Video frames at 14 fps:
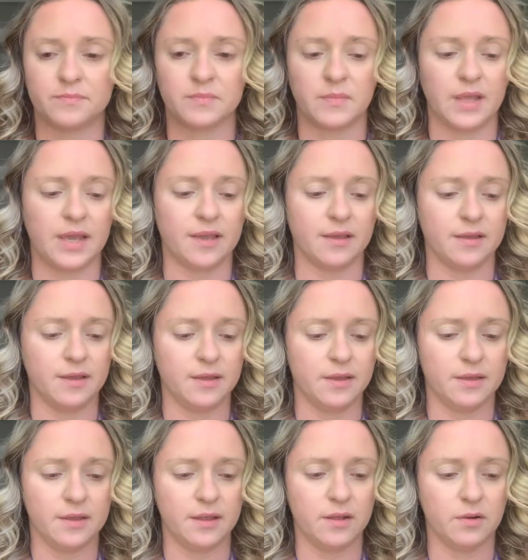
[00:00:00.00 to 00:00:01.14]
Hey,
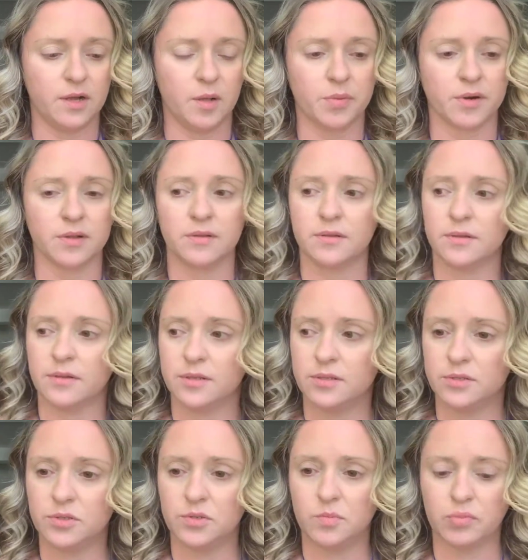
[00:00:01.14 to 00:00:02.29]
little helper. Let's
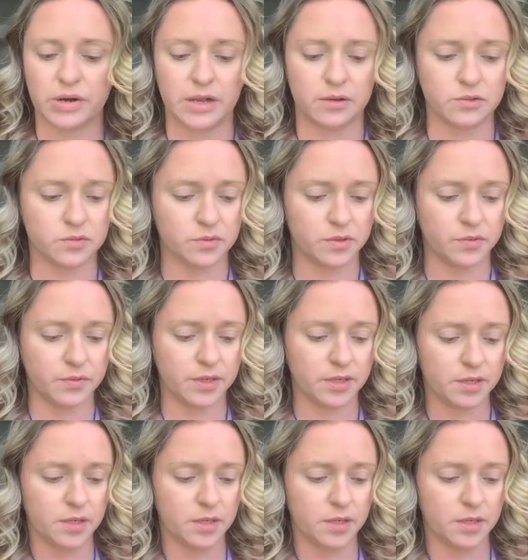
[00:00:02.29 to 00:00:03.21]
do brows real quick.